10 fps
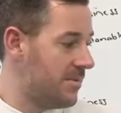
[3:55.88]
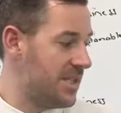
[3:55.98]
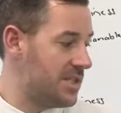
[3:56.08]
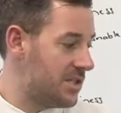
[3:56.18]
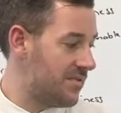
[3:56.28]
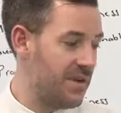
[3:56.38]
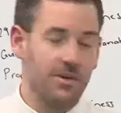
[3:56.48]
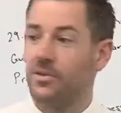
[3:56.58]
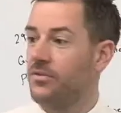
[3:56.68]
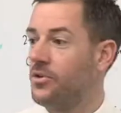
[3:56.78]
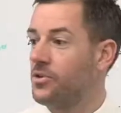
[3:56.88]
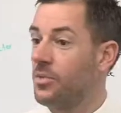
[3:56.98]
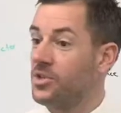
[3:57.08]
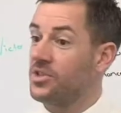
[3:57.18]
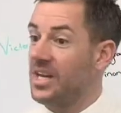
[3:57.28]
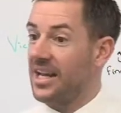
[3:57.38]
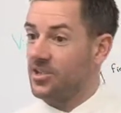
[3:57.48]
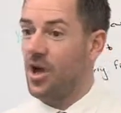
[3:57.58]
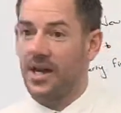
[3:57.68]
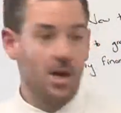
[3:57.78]
This is a fear of the future, which is an
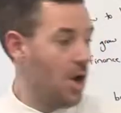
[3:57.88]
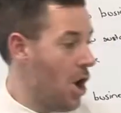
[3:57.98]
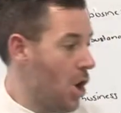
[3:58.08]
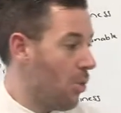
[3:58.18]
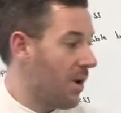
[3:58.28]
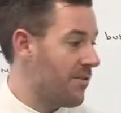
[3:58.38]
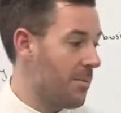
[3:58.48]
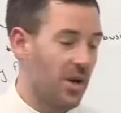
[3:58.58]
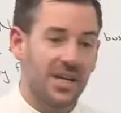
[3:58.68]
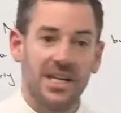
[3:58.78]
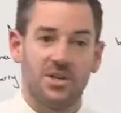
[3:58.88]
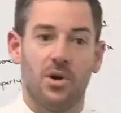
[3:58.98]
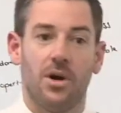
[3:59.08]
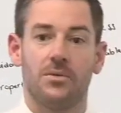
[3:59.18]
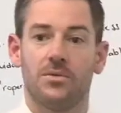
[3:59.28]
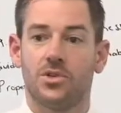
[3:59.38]
anxiety what if I'm not here tomorrow?